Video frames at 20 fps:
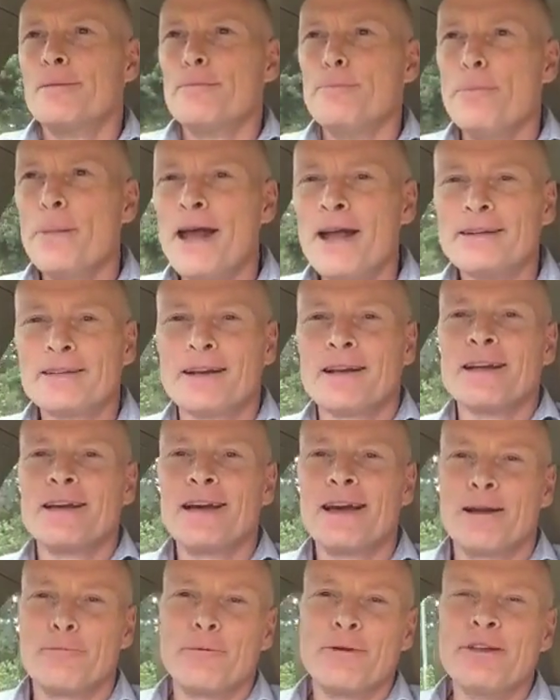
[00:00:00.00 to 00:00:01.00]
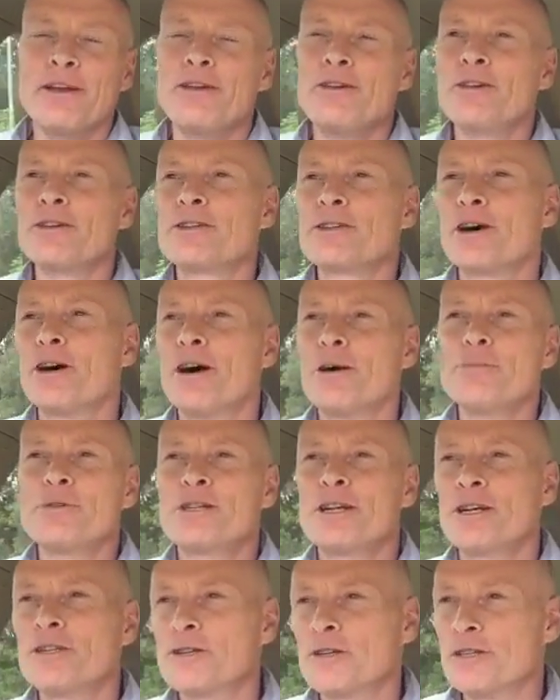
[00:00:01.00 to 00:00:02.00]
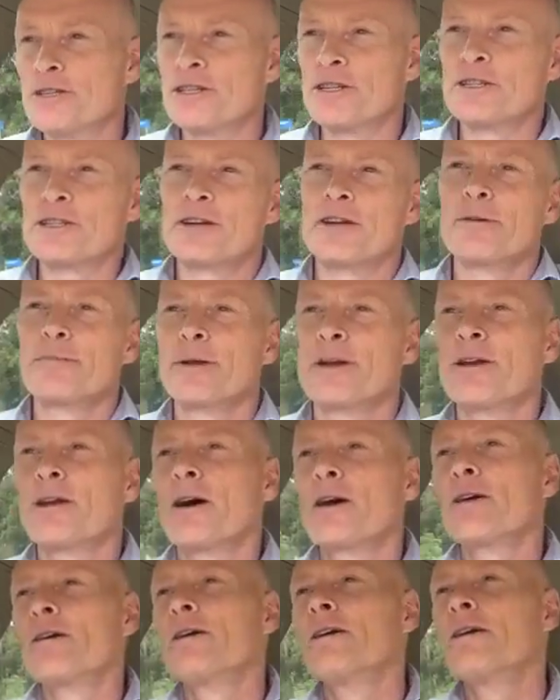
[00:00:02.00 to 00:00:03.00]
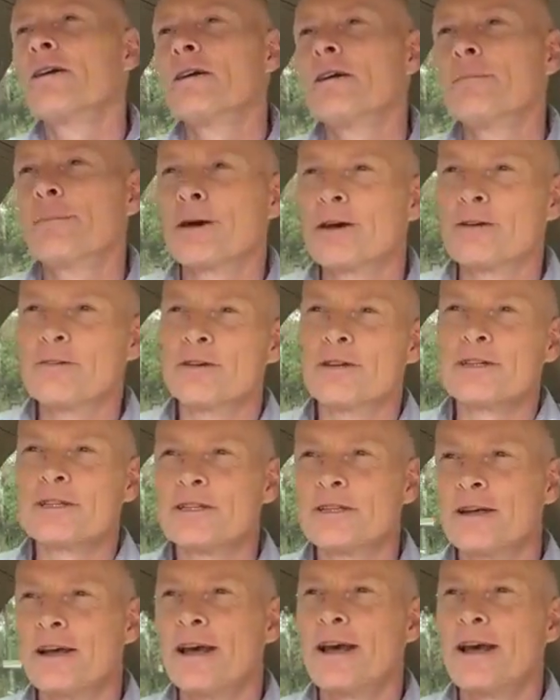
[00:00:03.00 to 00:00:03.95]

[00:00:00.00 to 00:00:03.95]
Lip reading: mentally and within your time schedule is just going to be like, oh my goodness,